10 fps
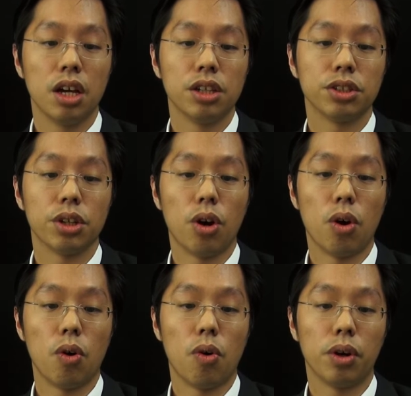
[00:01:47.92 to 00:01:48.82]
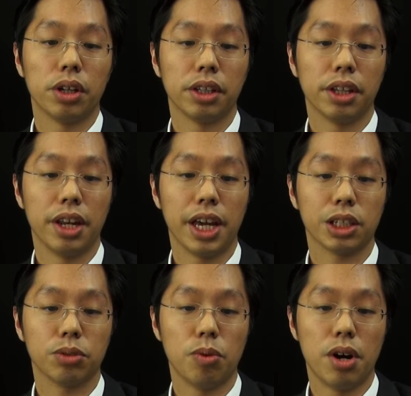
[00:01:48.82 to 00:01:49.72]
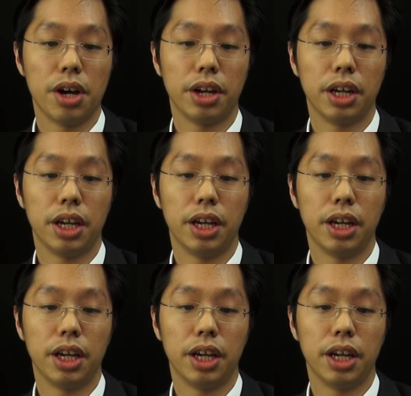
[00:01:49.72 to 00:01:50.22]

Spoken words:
So the next one